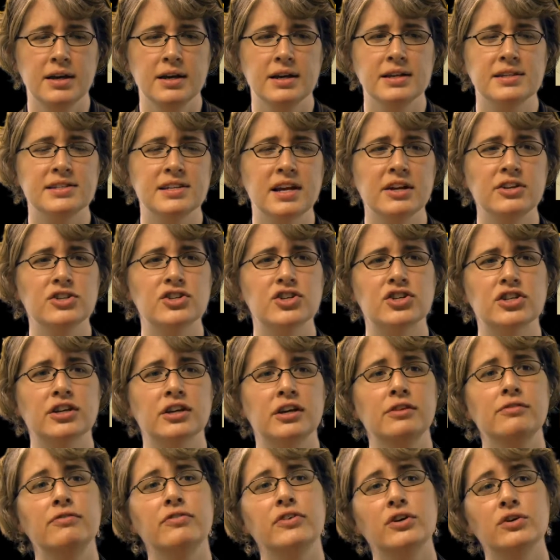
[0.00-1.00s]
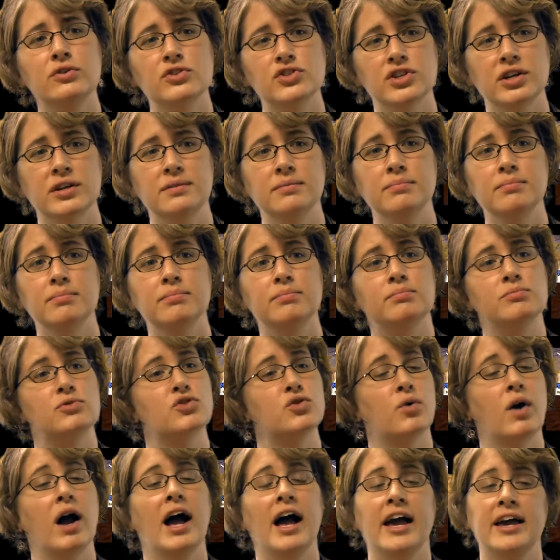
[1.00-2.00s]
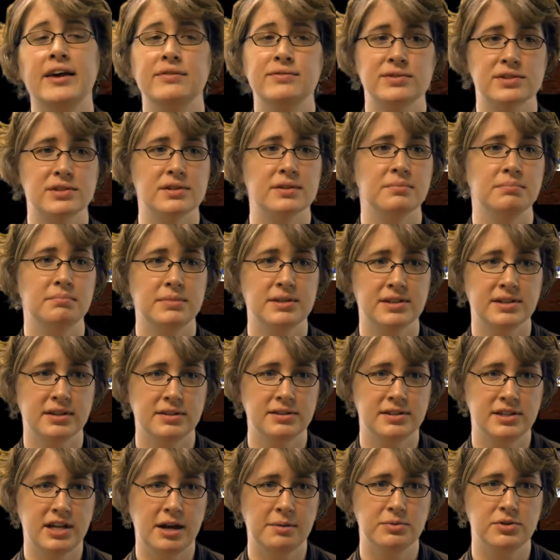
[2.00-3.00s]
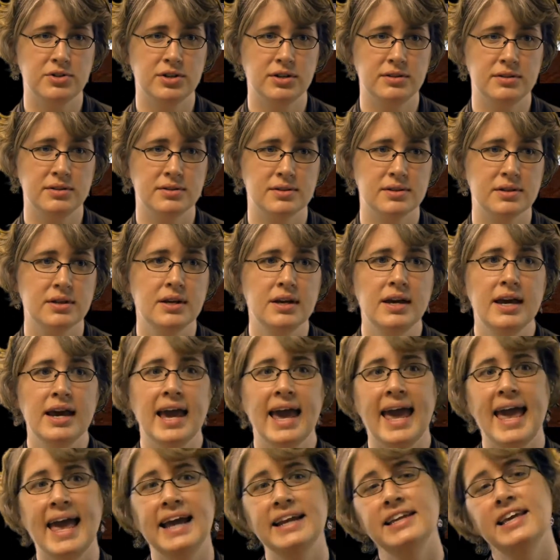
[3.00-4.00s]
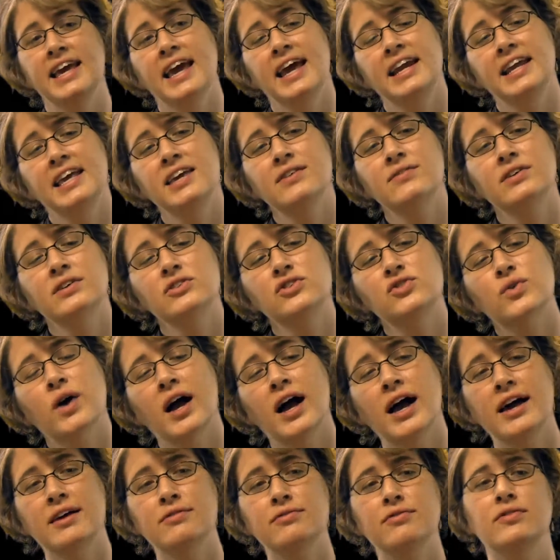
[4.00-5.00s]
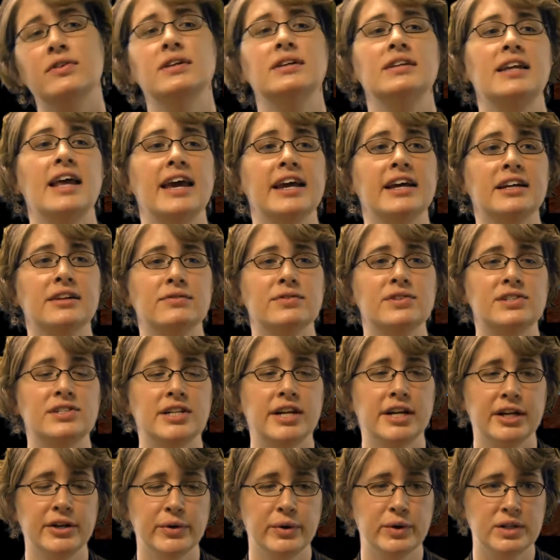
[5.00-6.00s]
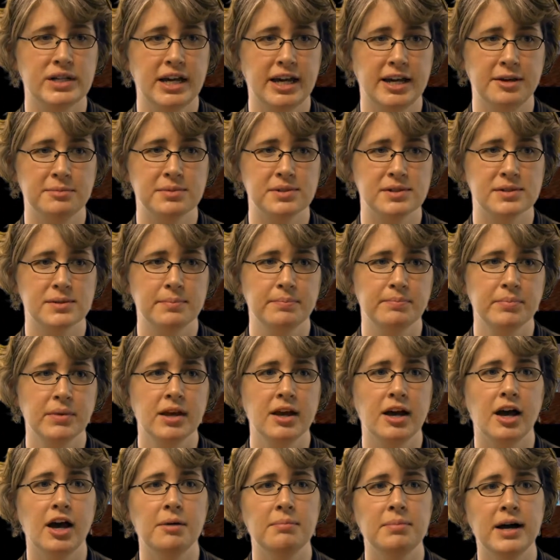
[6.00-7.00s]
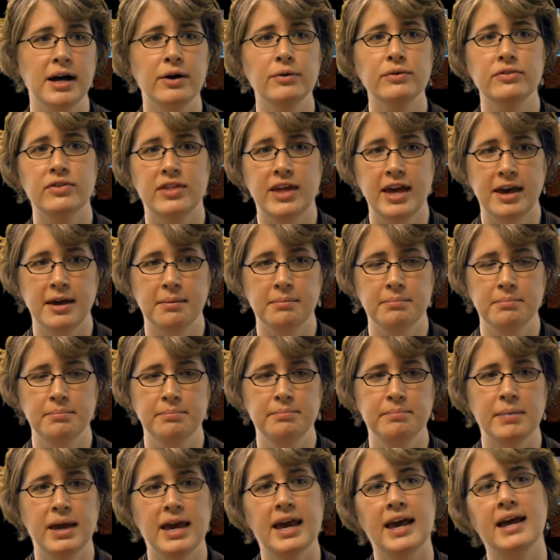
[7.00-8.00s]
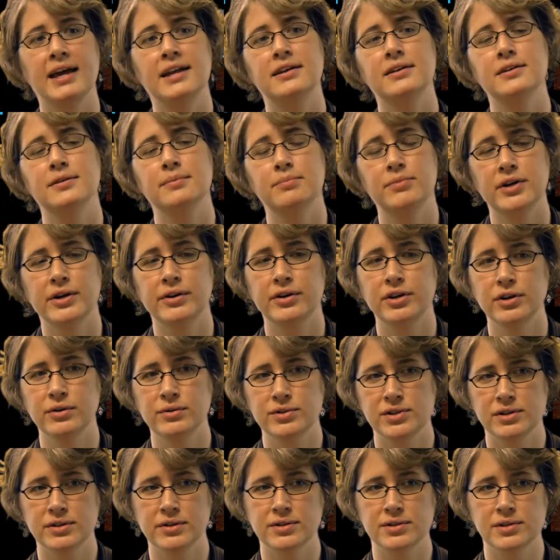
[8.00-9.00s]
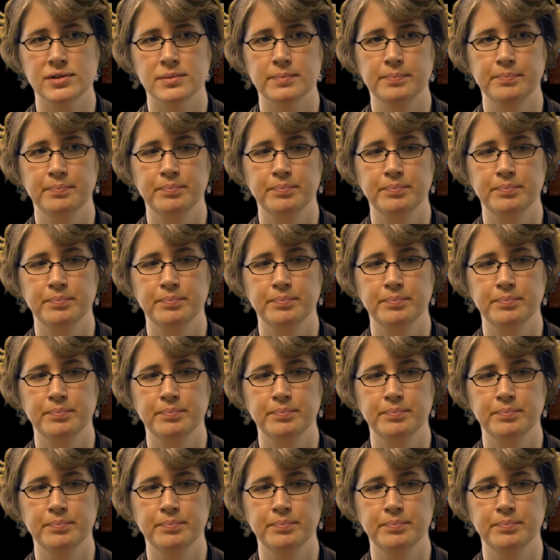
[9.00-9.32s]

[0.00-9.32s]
Such confusion drives misconceptions and can even drive negative stereotypes about them and their users.